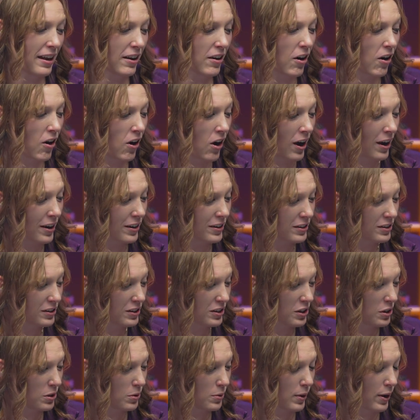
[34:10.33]
Hawk
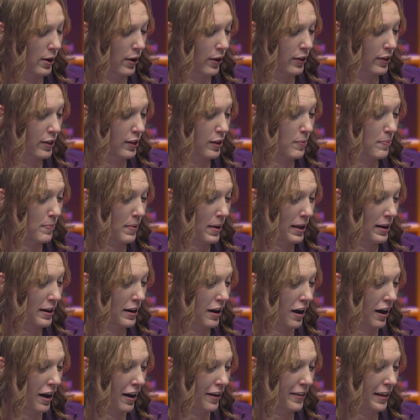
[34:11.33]
Tuah spit
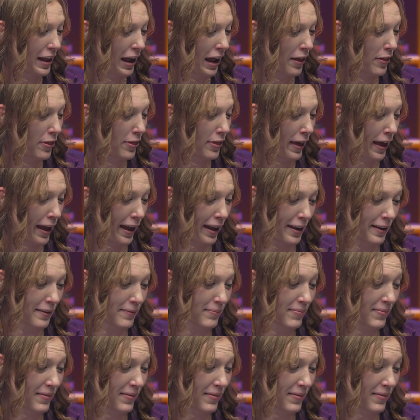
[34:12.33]
on that thing.